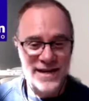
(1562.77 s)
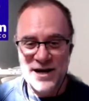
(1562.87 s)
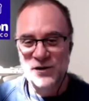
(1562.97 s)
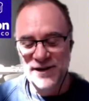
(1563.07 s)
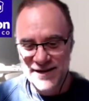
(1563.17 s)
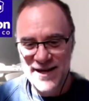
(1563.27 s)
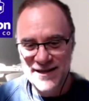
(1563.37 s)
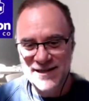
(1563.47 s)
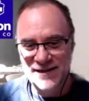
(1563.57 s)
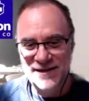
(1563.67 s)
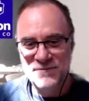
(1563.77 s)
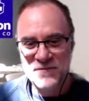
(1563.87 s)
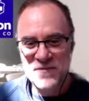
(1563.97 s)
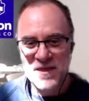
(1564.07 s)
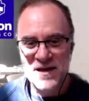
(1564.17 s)
all the kinks in it,
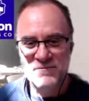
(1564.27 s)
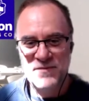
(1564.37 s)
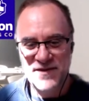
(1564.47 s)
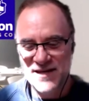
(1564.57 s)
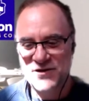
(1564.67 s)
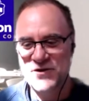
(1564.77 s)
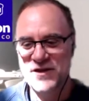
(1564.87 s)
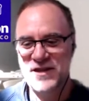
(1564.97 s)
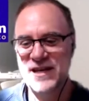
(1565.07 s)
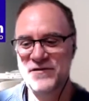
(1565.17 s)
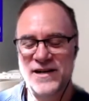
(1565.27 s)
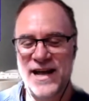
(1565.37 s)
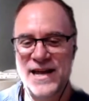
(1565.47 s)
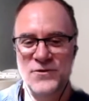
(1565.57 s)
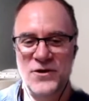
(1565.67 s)
yep. but then couldn't think of a
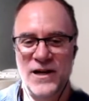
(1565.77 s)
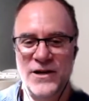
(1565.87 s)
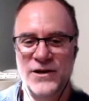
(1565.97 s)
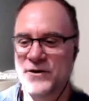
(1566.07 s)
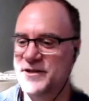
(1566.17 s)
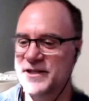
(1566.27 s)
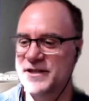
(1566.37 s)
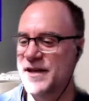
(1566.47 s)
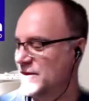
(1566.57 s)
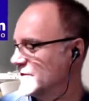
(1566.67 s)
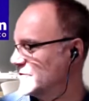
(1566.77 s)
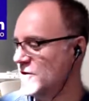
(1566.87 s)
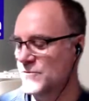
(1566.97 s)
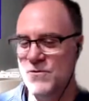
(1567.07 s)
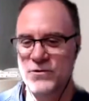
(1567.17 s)
name or a logo. And just then the
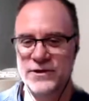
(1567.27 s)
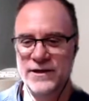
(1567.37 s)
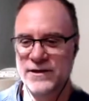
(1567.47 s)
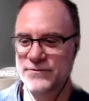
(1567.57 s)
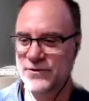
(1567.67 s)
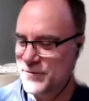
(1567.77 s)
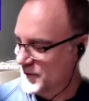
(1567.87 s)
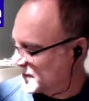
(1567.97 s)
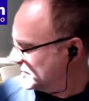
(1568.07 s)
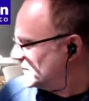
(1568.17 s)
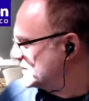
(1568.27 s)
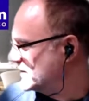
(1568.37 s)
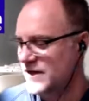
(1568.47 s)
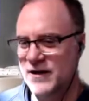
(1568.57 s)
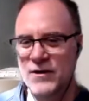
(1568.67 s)
dog walked into the room, a little Boston
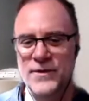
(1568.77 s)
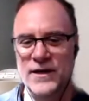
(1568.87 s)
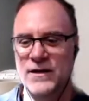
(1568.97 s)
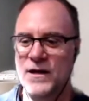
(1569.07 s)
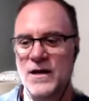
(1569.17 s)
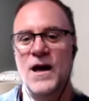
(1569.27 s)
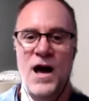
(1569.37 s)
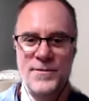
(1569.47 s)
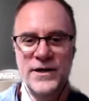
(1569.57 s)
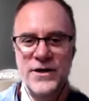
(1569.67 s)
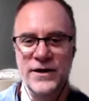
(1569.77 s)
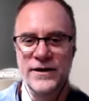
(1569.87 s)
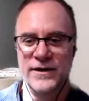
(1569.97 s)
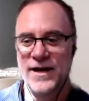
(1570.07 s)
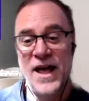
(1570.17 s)
Terrier, and went, uh, oh my God,
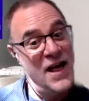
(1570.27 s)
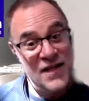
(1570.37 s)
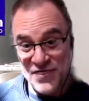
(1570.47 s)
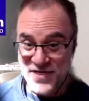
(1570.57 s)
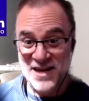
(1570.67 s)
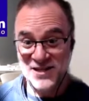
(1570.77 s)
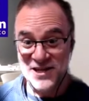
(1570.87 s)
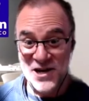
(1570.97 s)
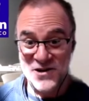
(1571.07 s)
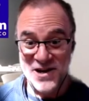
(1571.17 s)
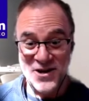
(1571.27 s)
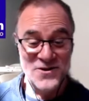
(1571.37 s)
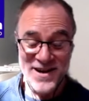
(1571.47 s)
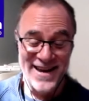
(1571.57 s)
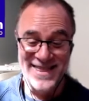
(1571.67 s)
there's there the
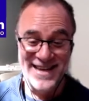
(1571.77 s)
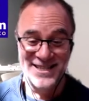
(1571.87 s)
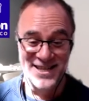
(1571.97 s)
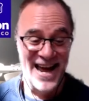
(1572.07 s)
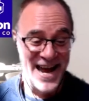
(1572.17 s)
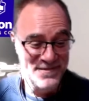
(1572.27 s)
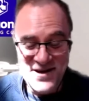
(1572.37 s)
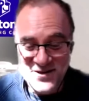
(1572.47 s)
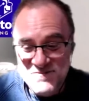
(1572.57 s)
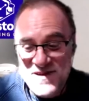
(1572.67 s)
logo and there's the name. That was the best